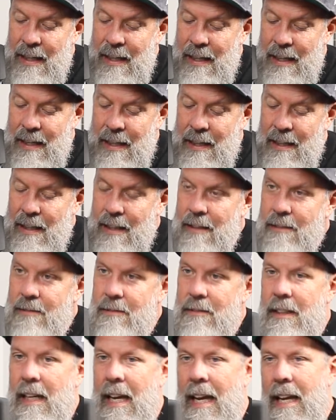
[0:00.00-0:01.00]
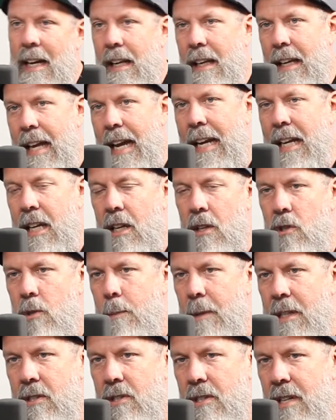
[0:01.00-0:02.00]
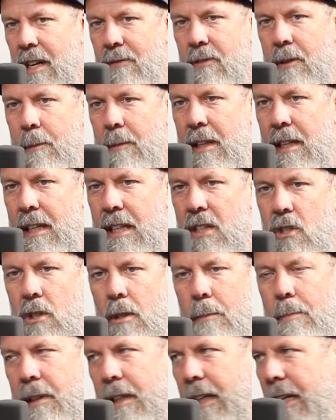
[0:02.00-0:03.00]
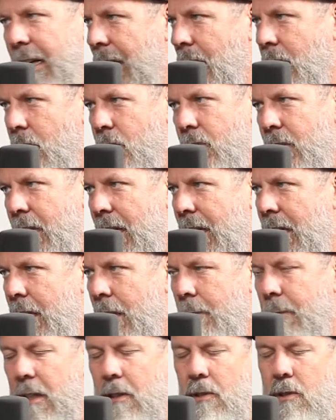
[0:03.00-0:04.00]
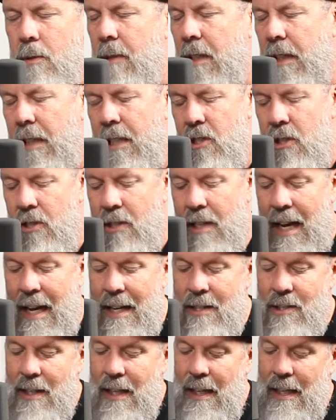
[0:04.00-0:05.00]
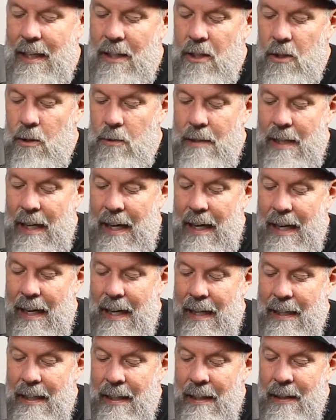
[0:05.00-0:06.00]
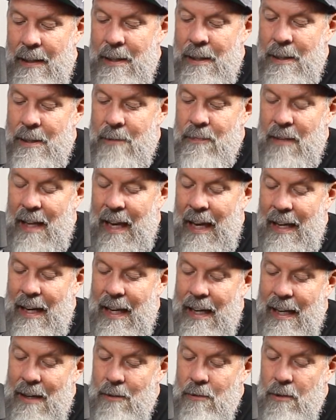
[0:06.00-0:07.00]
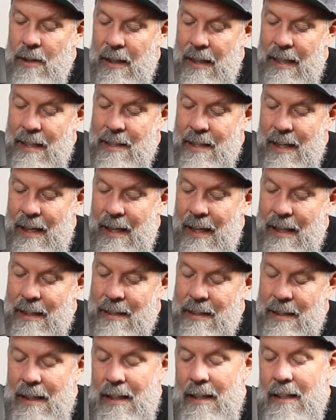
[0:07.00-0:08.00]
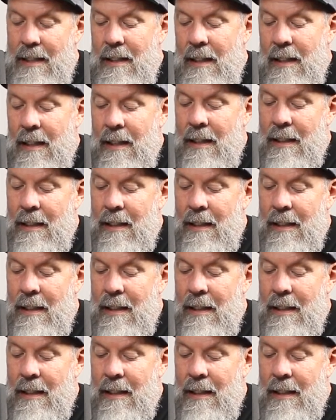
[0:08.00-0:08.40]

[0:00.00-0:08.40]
and a lady who's been suffering with an issue of blood, heals them, heals a religious guy's kid who died. And they get really ticked and